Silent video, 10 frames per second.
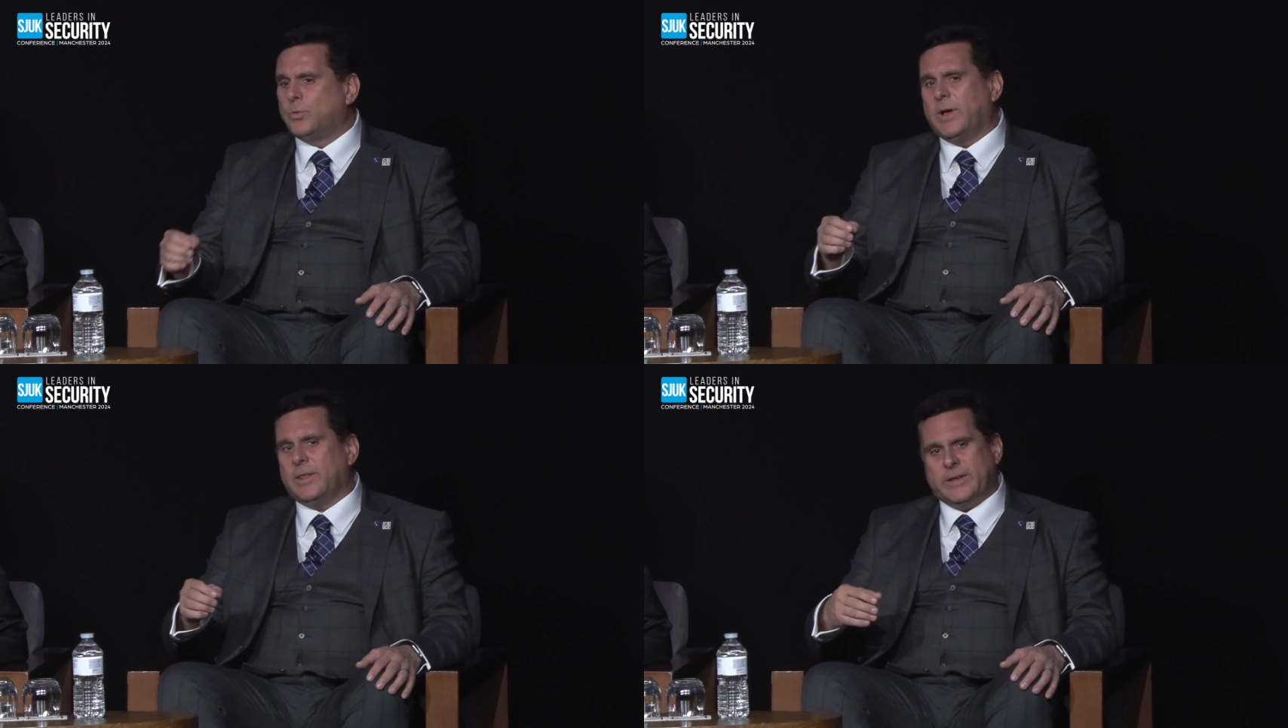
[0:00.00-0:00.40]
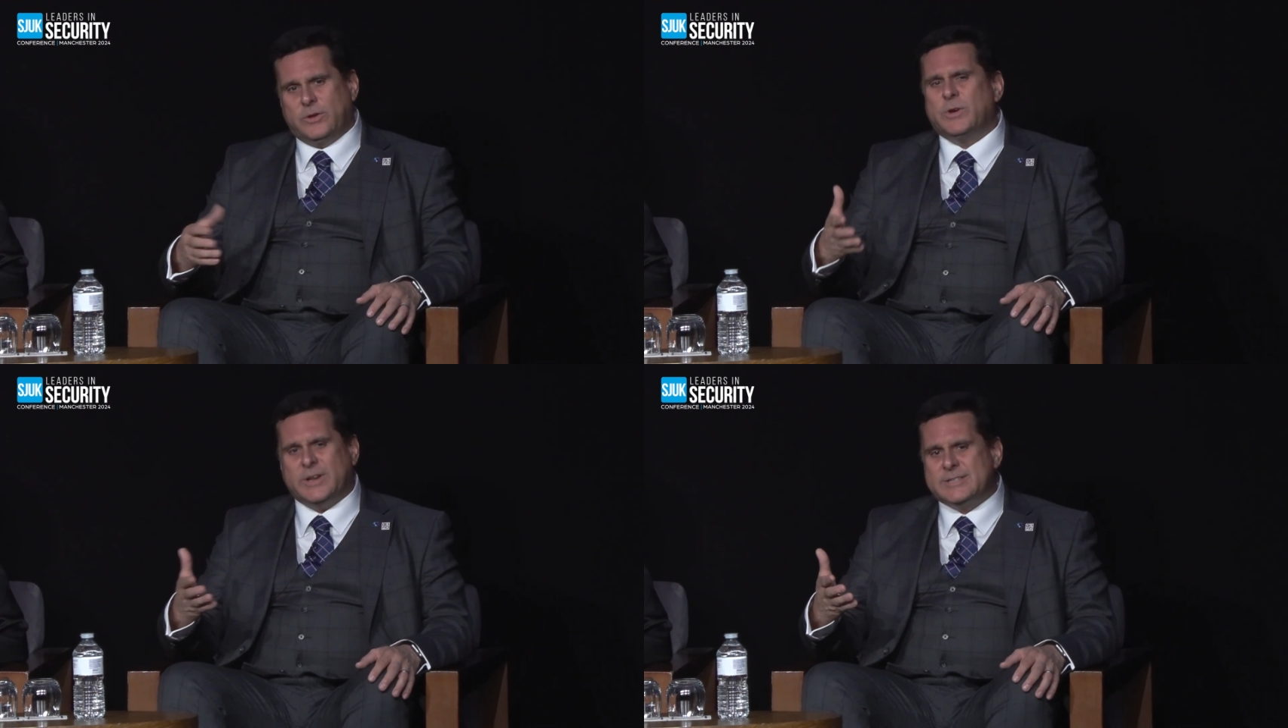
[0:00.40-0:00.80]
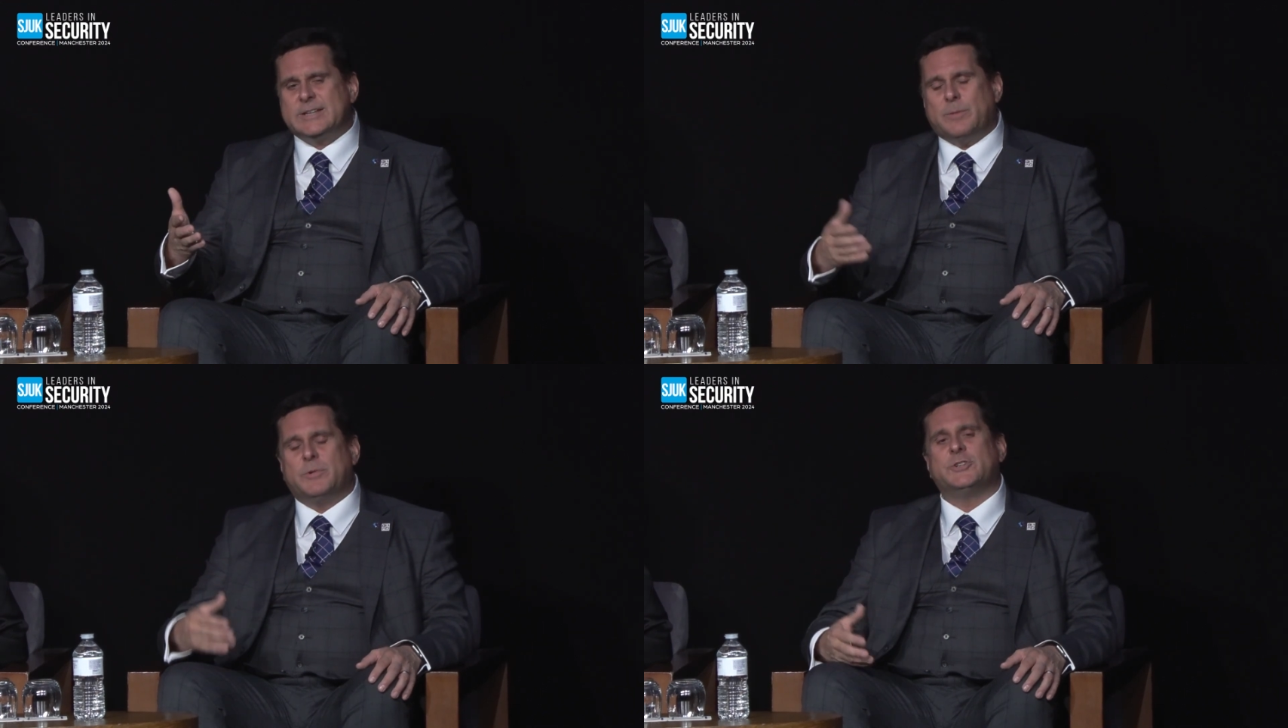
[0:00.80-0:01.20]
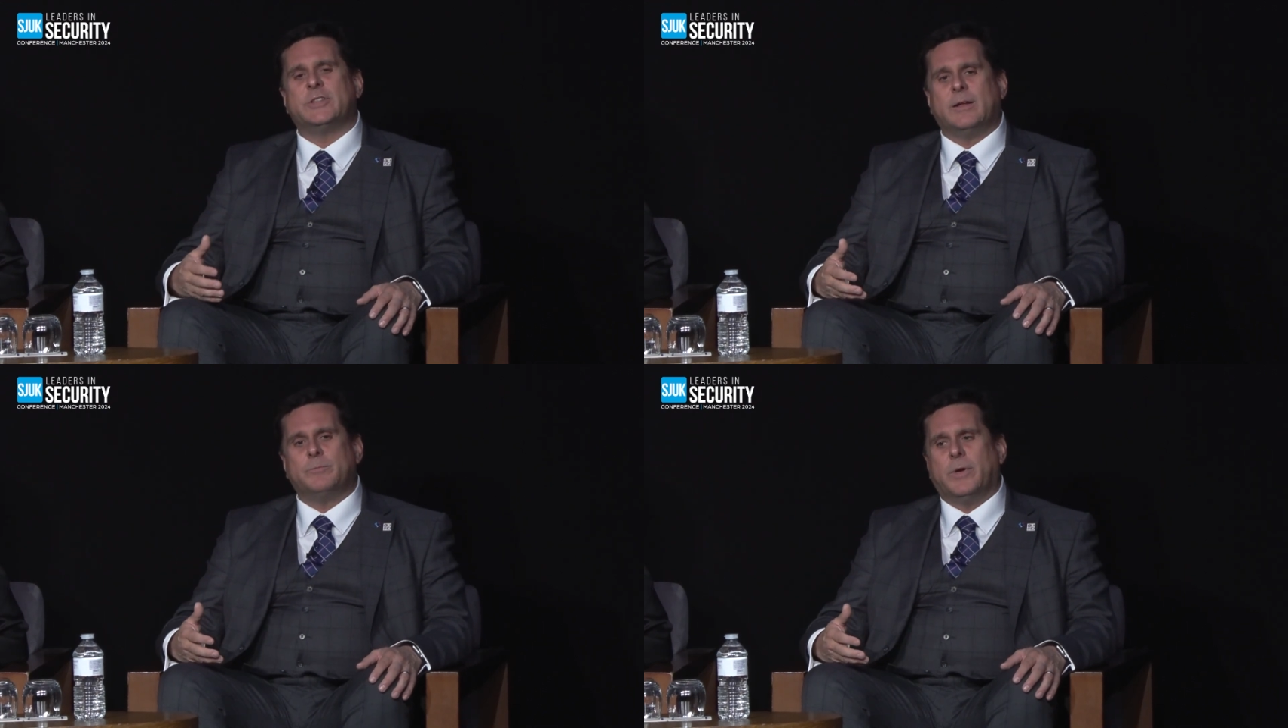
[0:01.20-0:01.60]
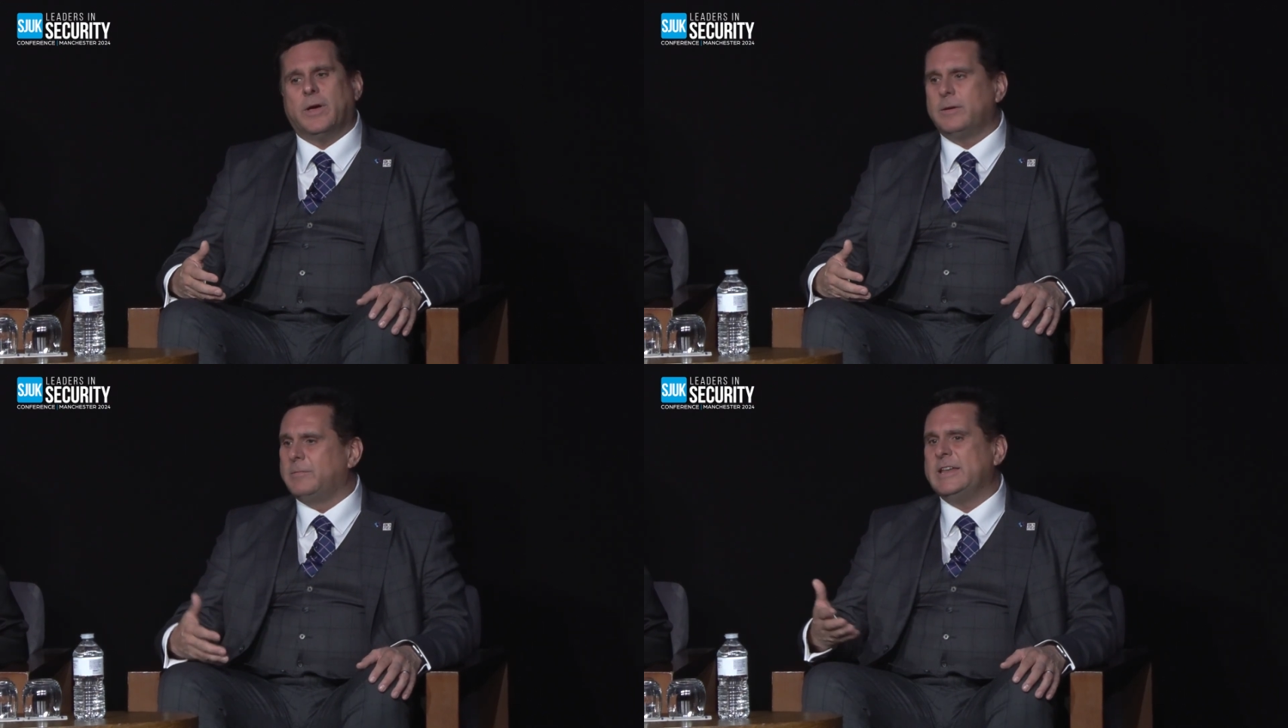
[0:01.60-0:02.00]
Well, that you can establish that
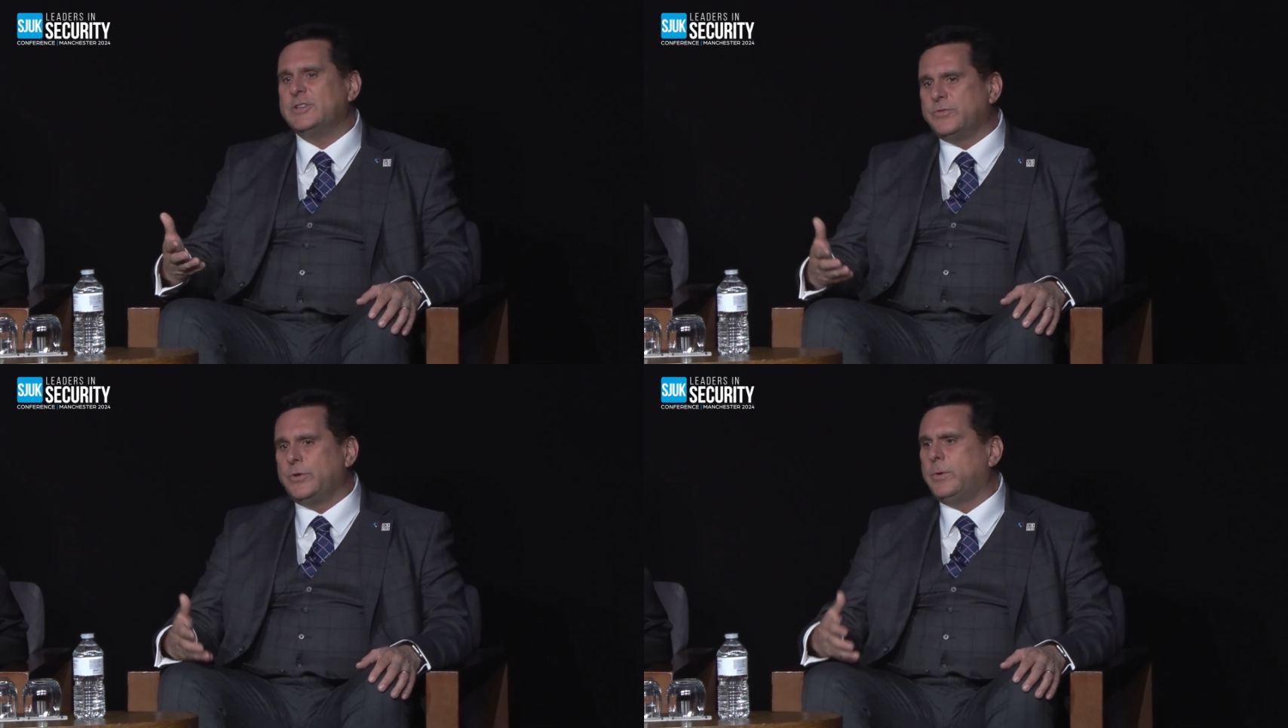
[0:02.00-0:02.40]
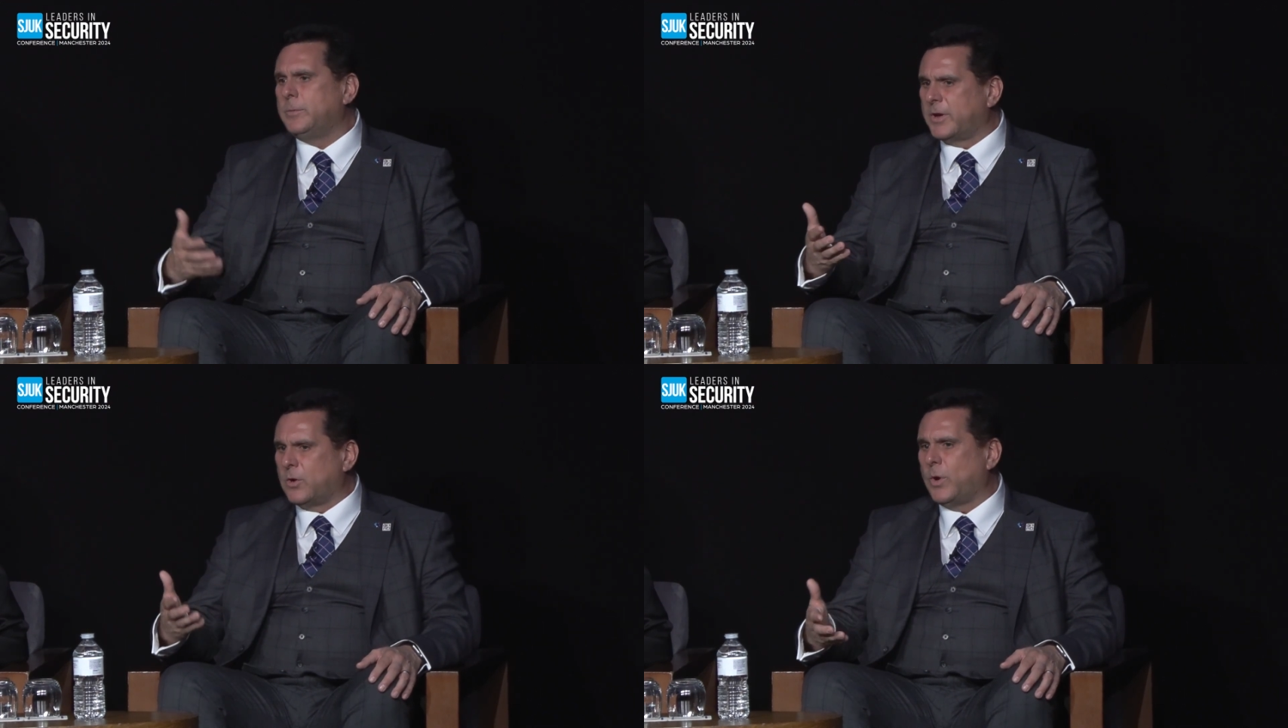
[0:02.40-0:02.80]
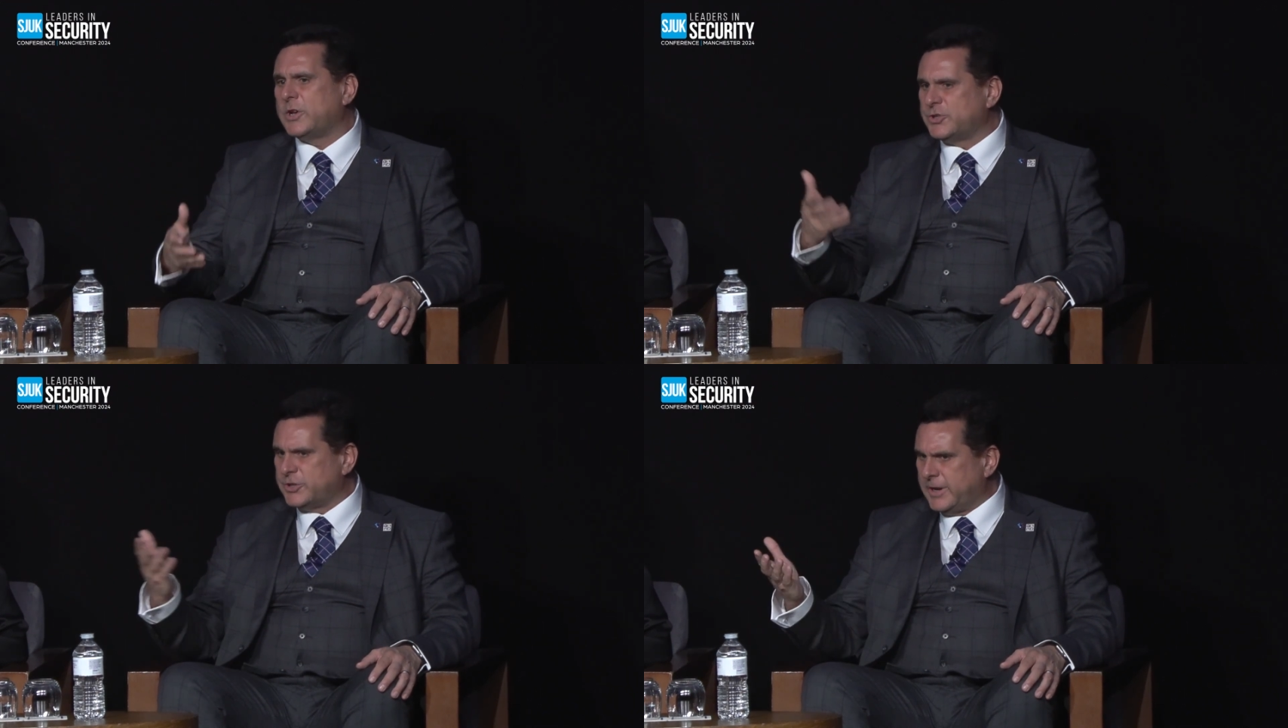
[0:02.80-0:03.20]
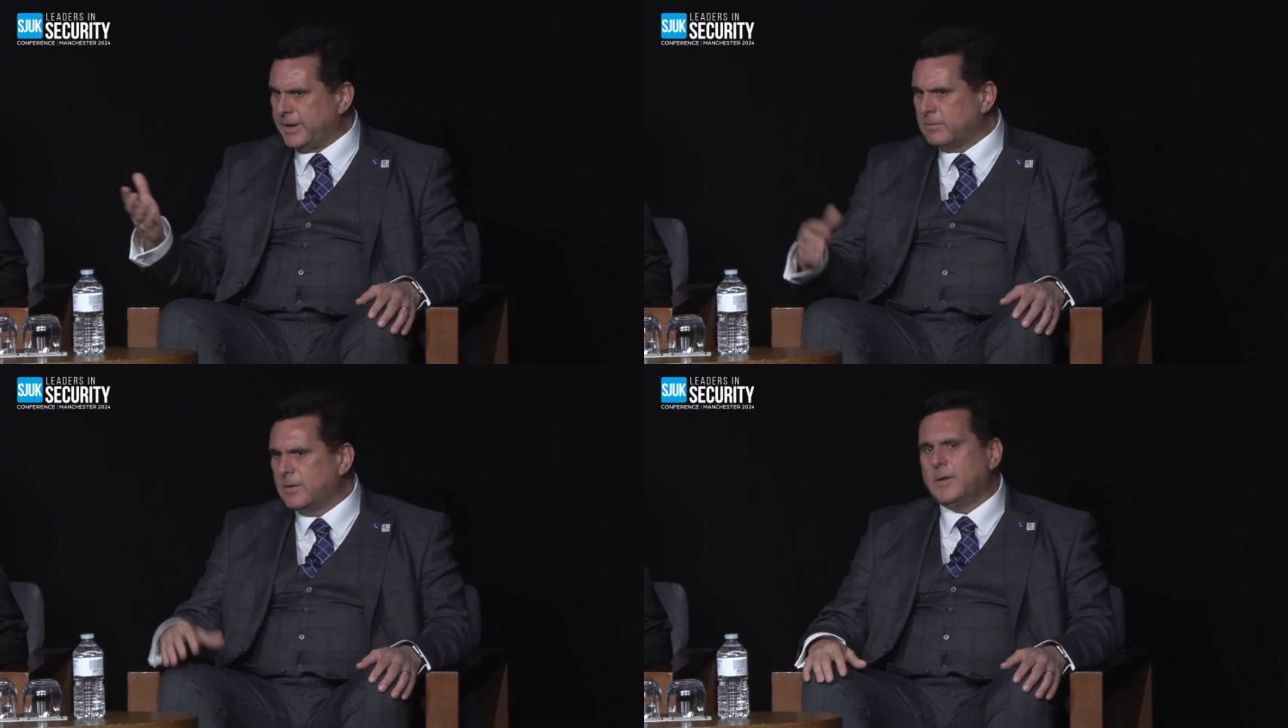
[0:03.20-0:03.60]
by interviewing, by questioning,